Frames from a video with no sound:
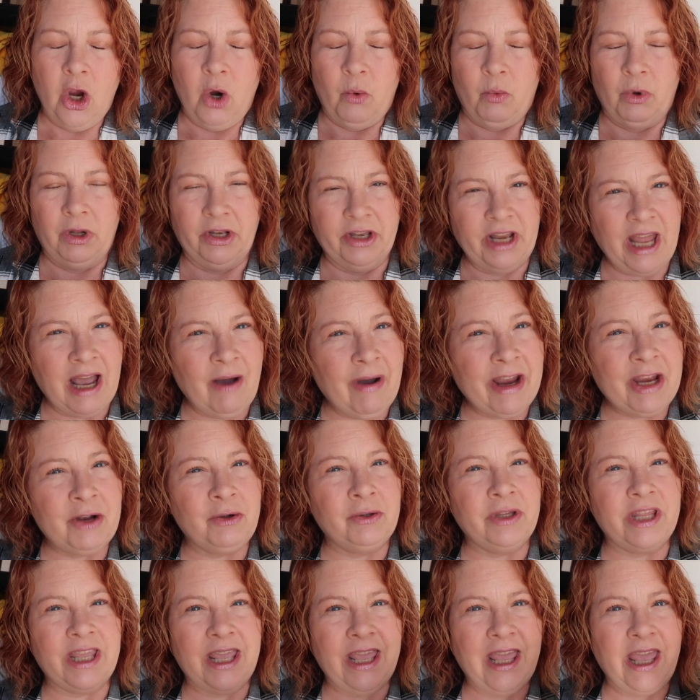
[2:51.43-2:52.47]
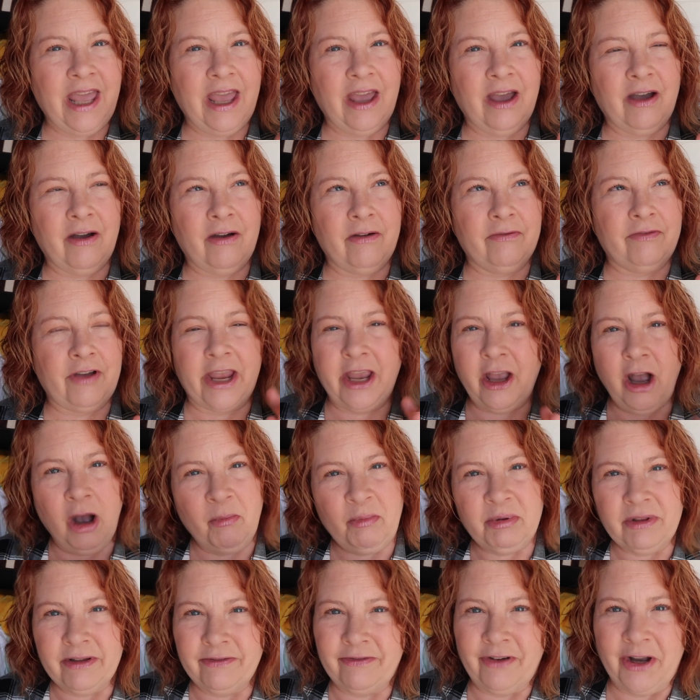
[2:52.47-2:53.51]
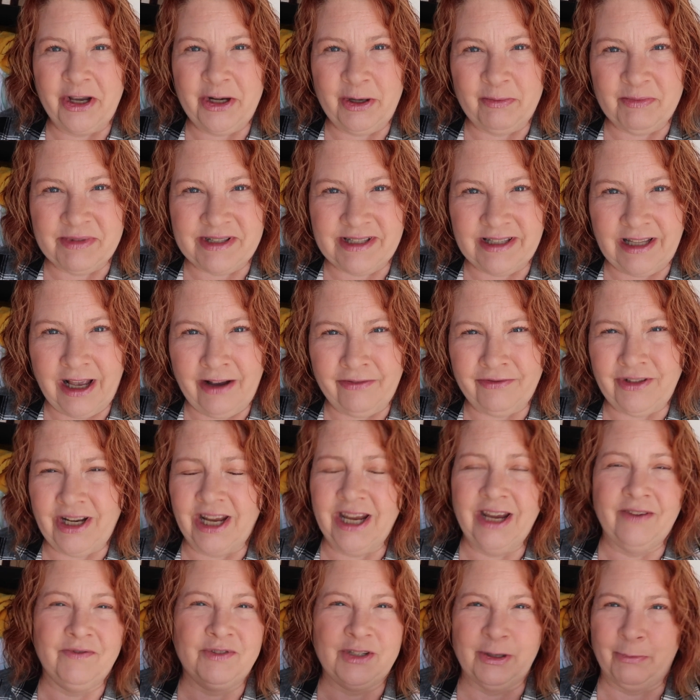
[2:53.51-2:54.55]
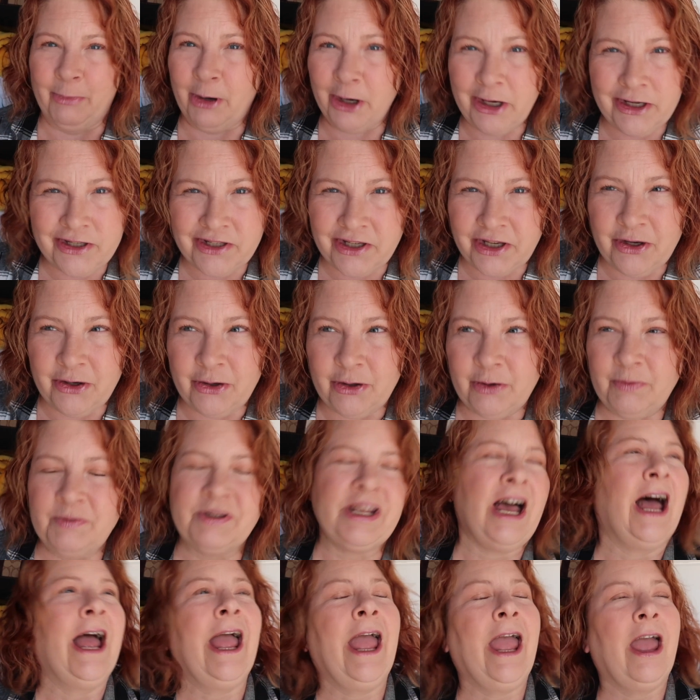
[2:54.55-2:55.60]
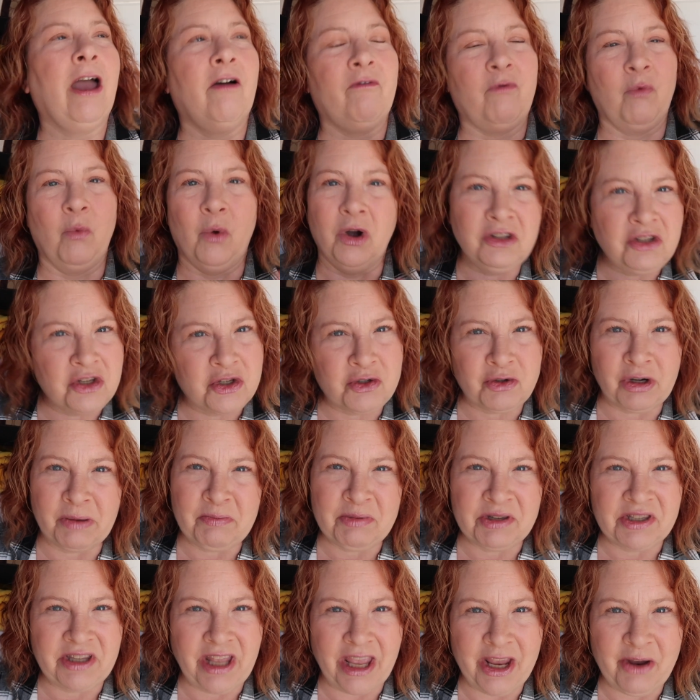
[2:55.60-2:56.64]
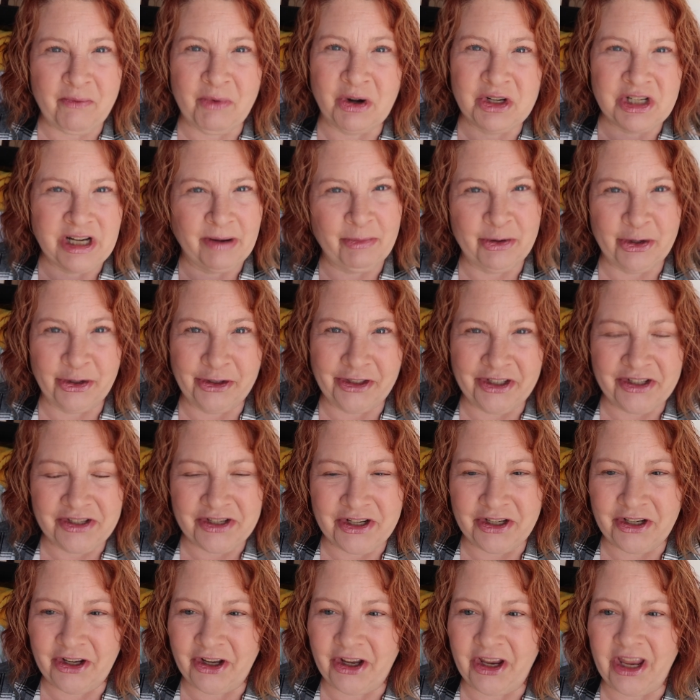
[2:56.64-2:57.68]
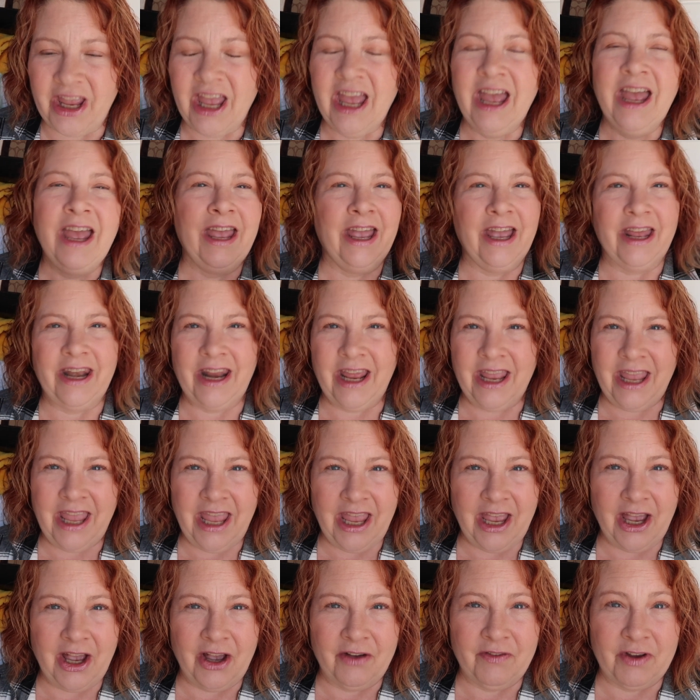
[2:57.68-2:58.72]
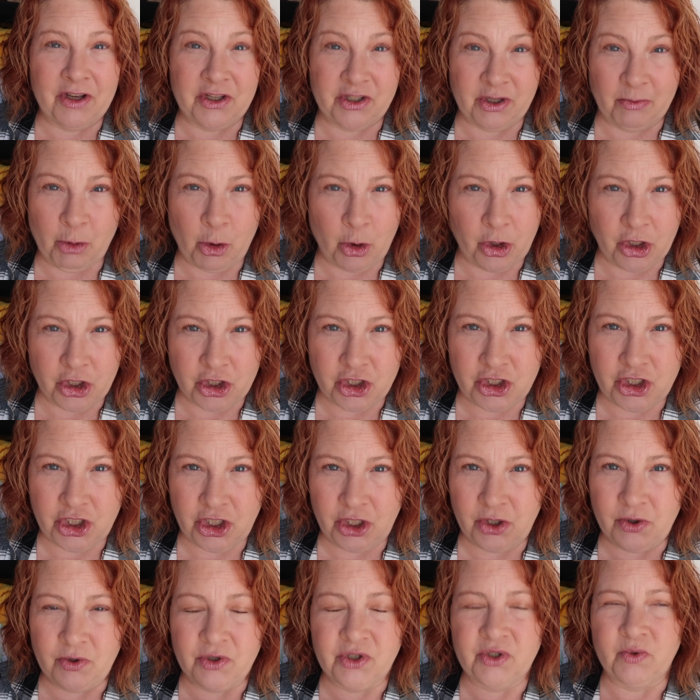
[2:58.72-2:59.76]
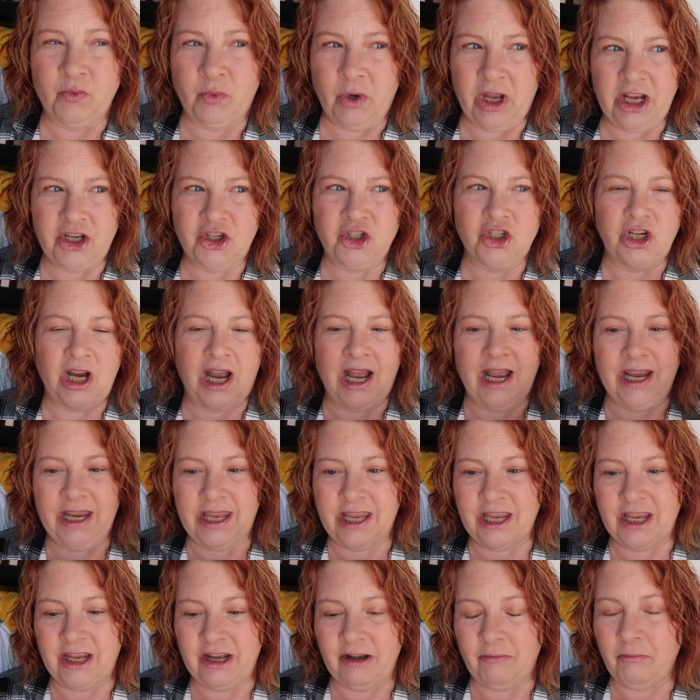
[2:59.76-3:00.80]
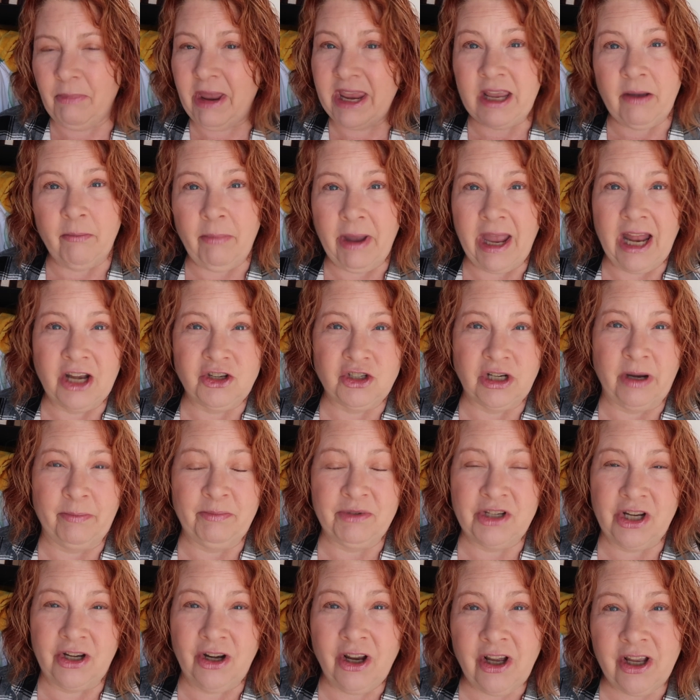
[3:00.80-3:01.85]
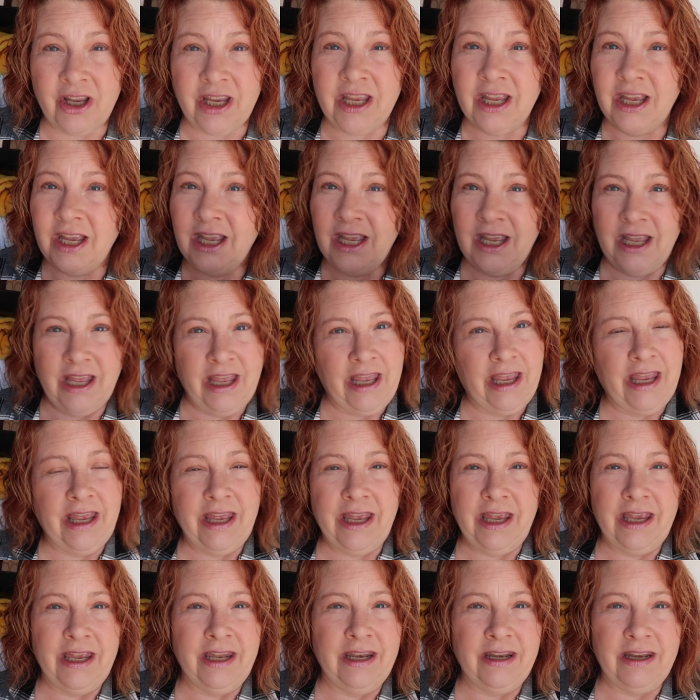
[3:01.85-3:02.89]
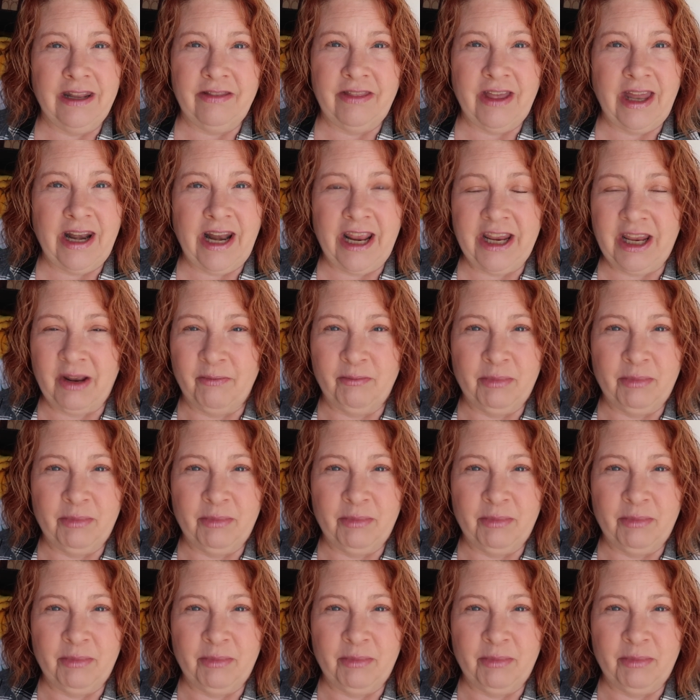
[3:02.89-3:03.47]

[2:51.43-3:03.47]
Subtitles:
Well, now I only have a couple of items left. I have some ice cubes, I have one strip steak, which I'm cooking tonight, and I have some orange juice, which I can make a batch up tonight, and then I can